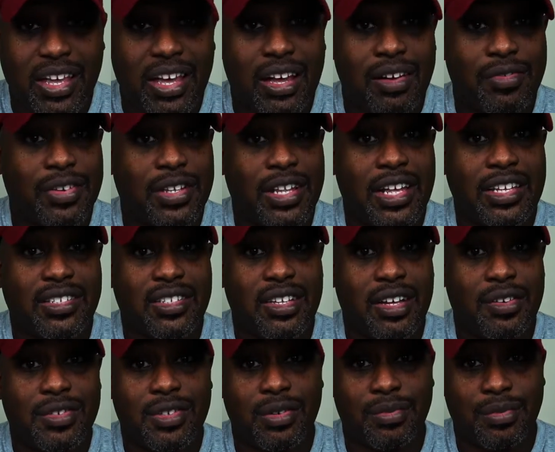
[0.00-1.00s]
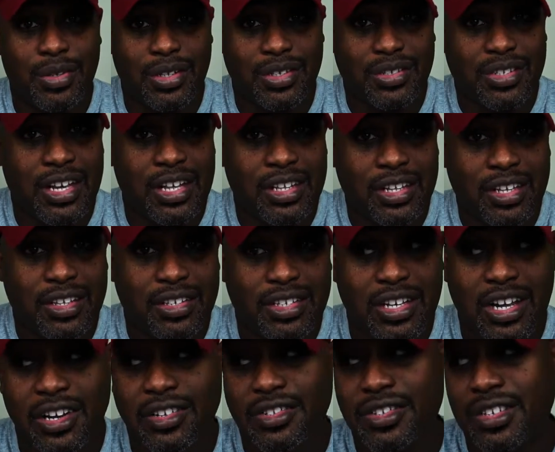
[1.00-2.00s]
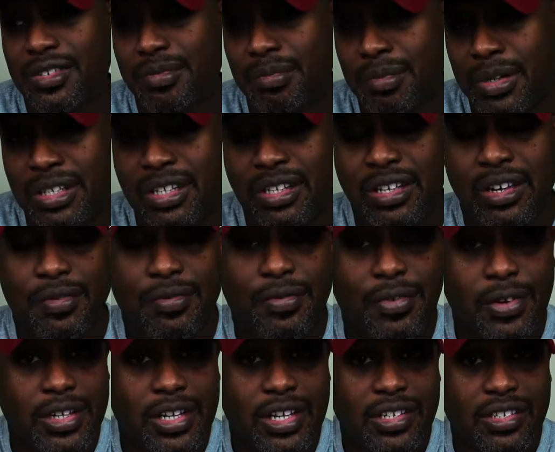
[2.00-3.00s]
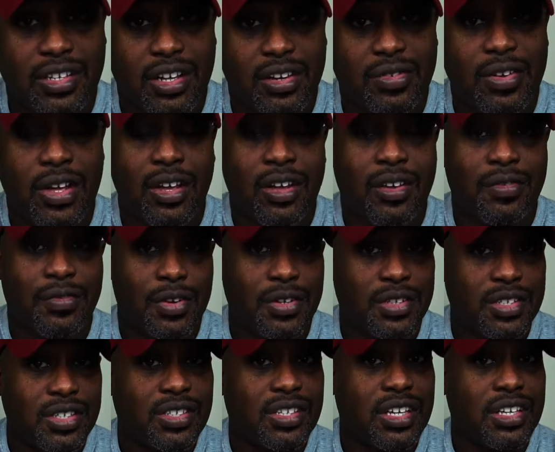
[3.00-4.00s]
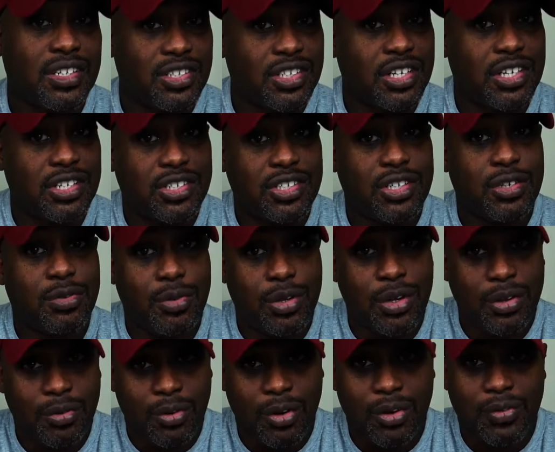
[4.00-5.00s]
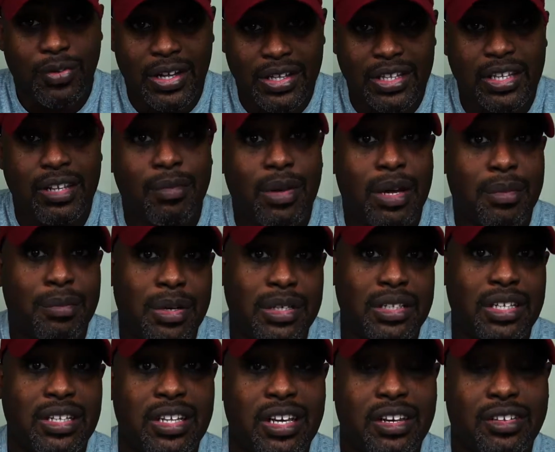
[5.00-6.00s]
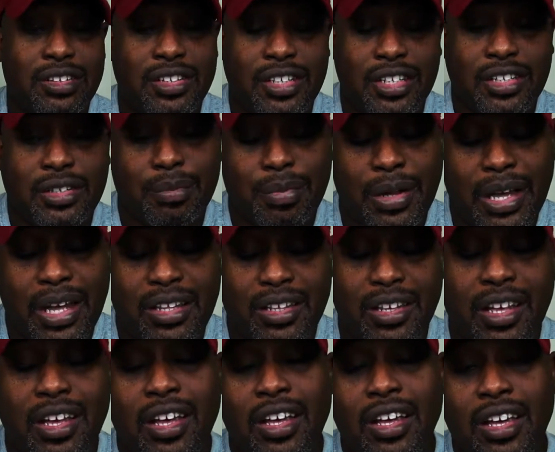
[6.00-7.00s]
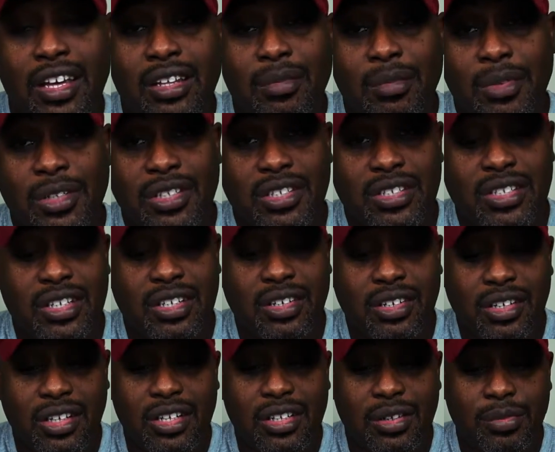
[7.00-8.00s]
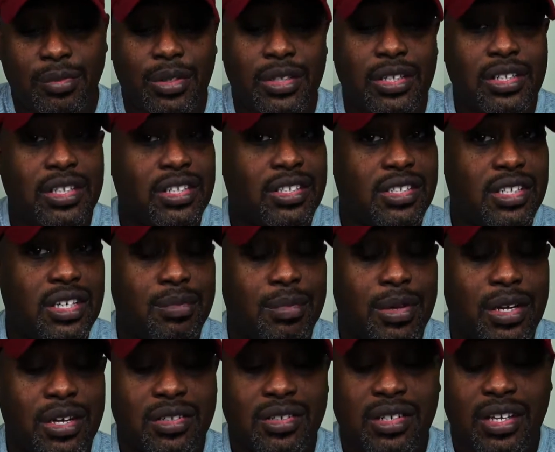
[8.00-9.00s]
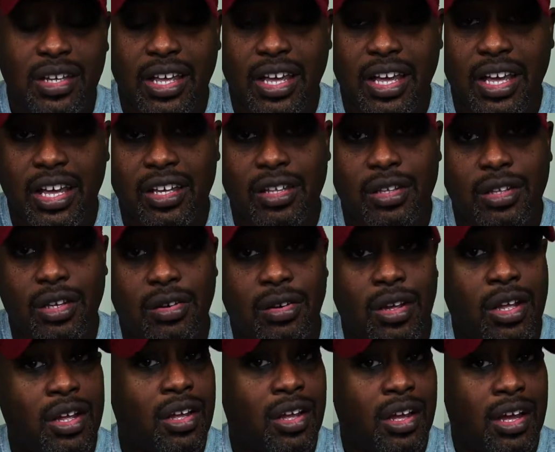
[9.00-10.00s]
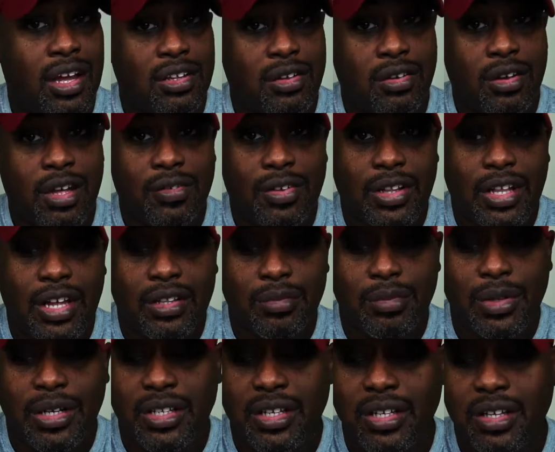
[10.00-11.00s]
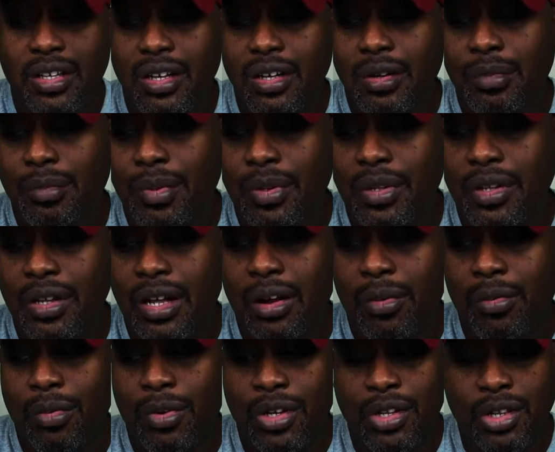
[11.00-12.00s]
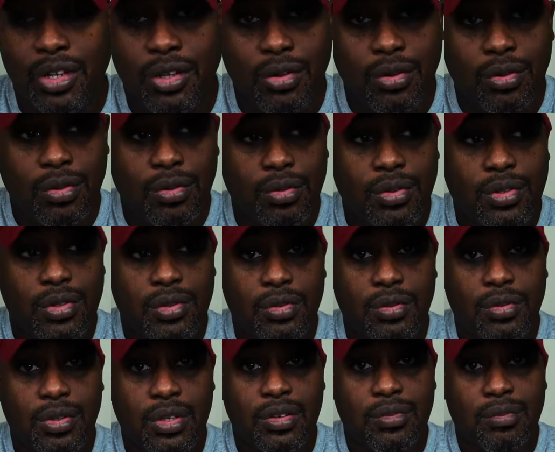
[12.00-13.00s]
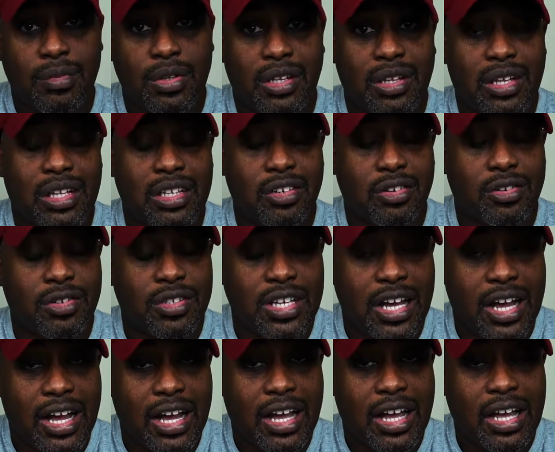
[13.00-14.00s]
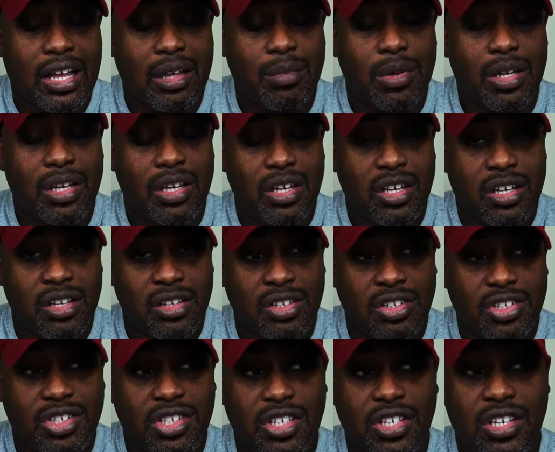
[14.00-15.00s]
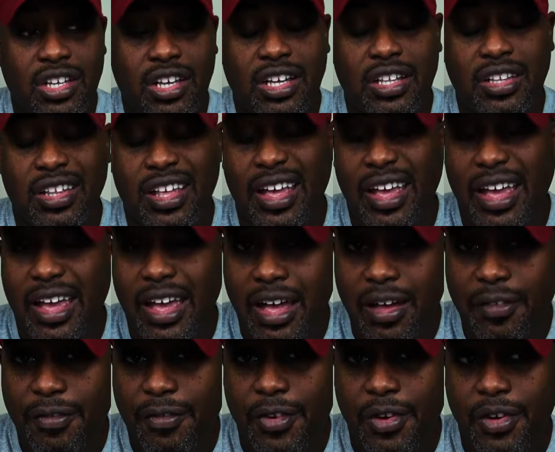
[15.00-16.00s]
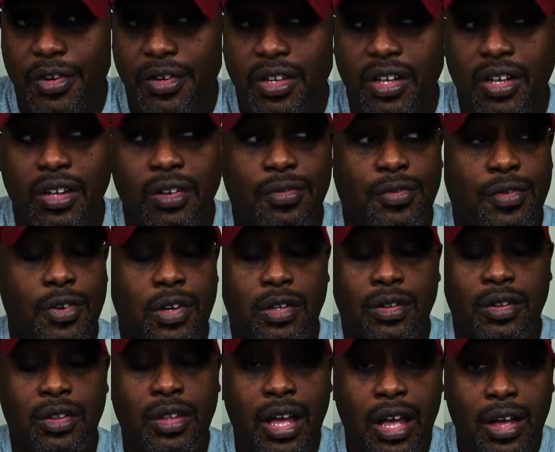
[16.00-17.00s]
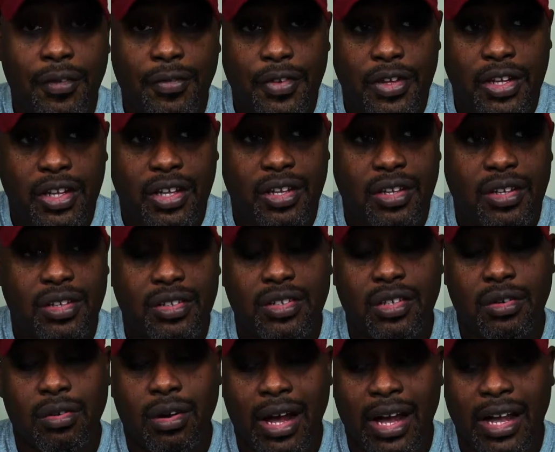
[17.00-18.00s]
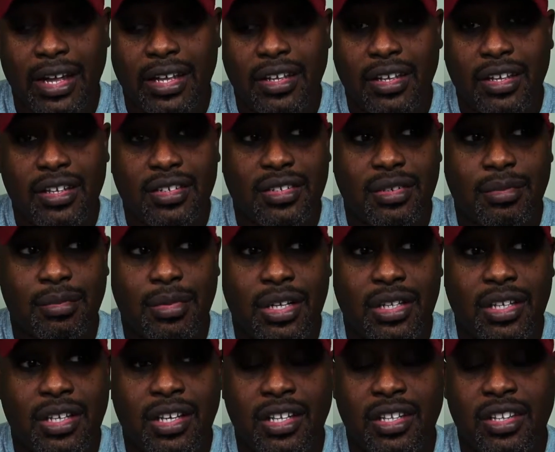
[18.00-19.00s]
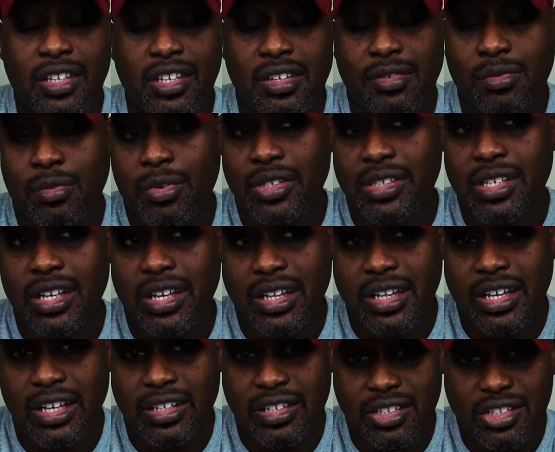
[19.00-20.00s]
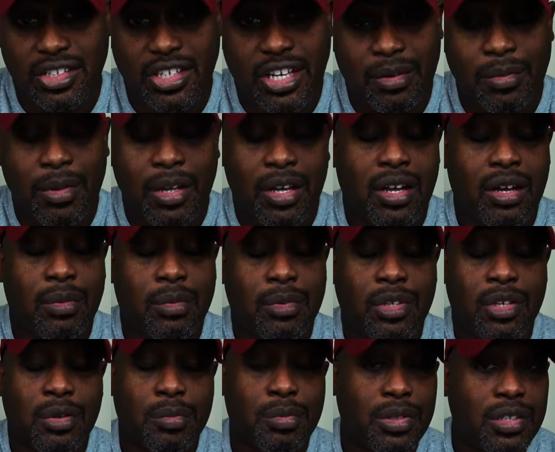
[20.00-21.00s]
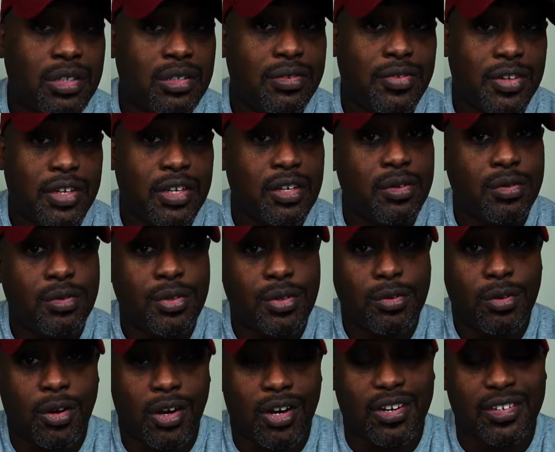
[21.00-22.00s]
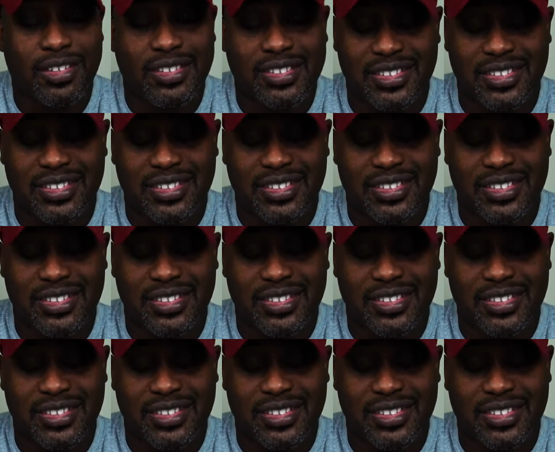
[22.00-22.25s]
account for that stuff. So when it's time to get tires, there's money there for that stuff, versus say, JG Wentworth, I need my money now and I need to panic. And I'm going to send Glendon one of these emails like, hey, I don't have a lot of money, but I want you to give me a lot of your time, energy, and effort for nothing so I can get some money. And then once I get out of this jam, I'm going to completely forget who you are.